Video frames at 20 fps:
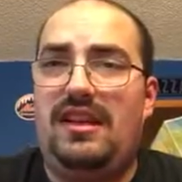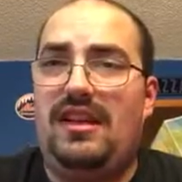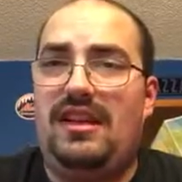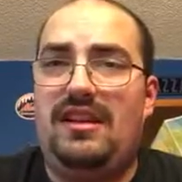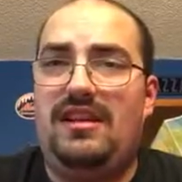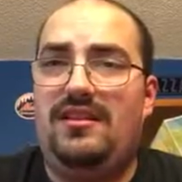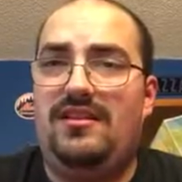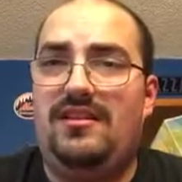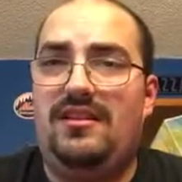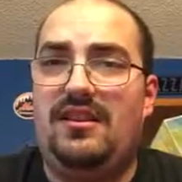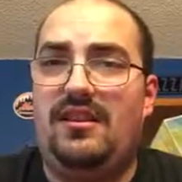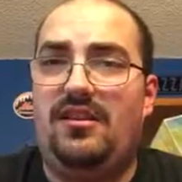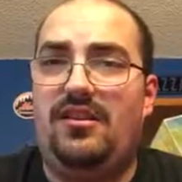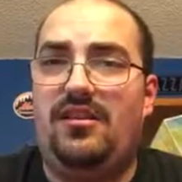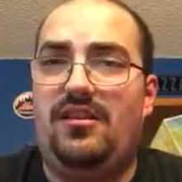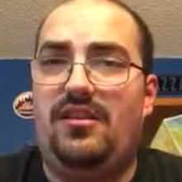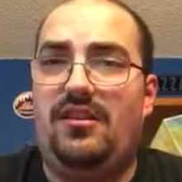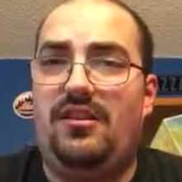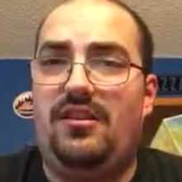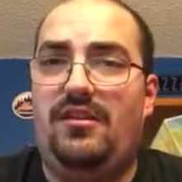needs a
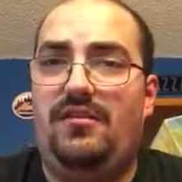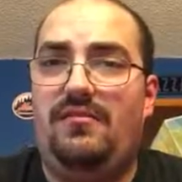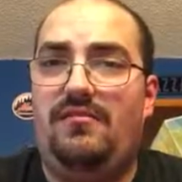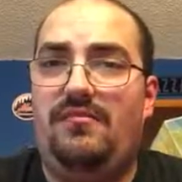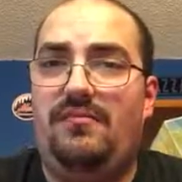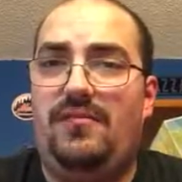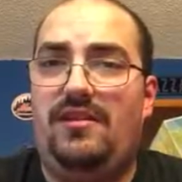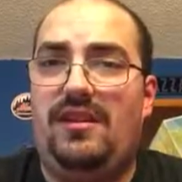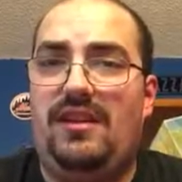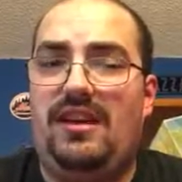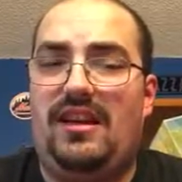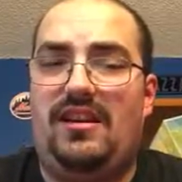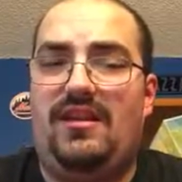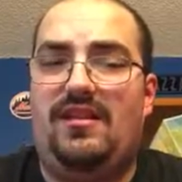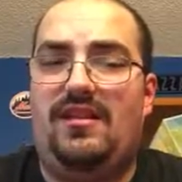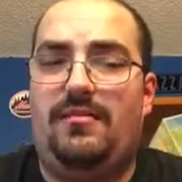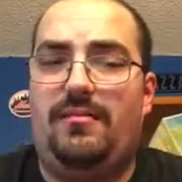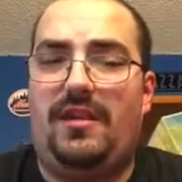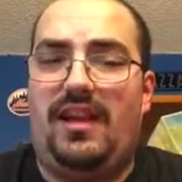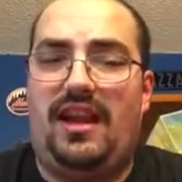good kick
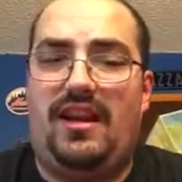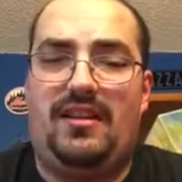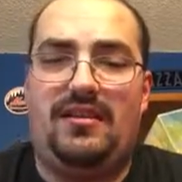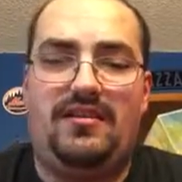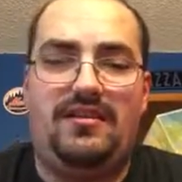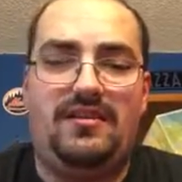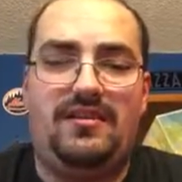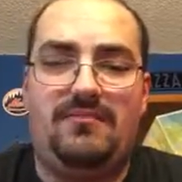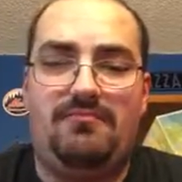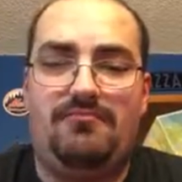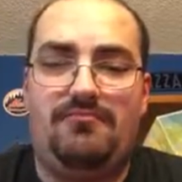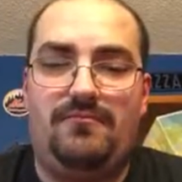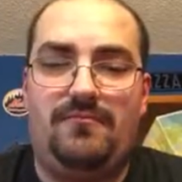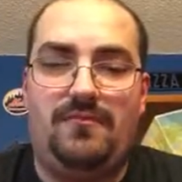in the pants.